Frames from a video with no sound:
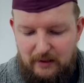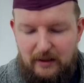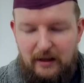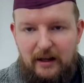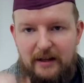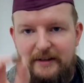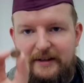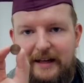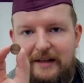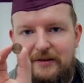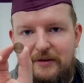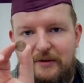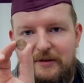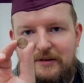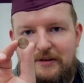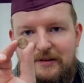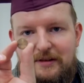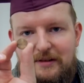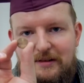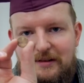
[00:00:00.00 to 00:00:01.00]
a desert
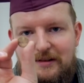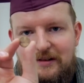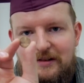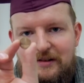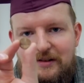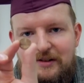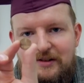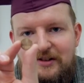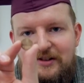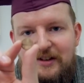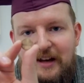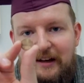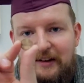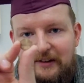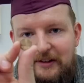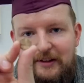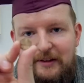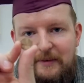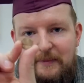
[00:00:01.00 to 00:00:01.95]
scent.